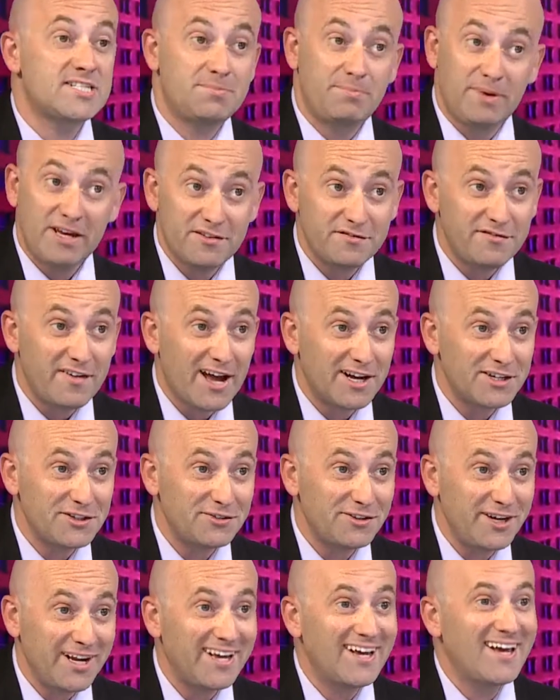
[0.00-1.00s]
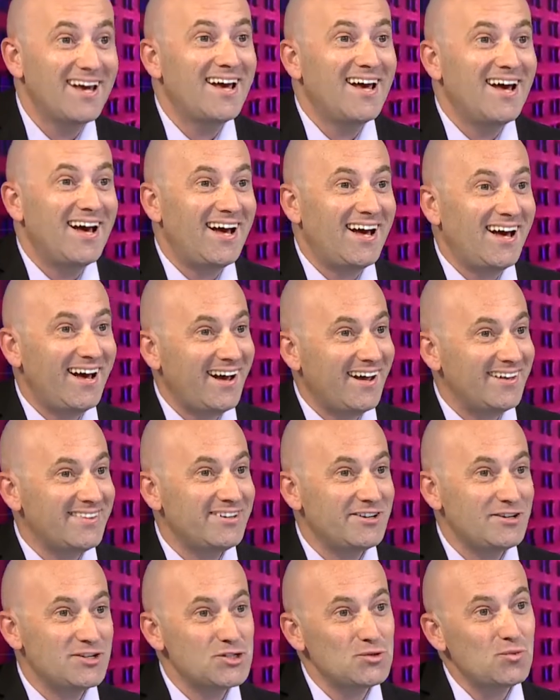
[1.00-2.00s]
Speed Factory.
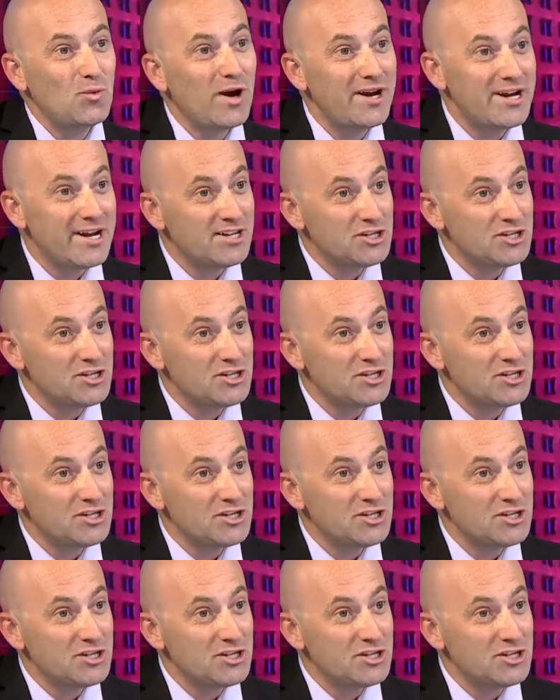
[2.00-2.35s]
There's one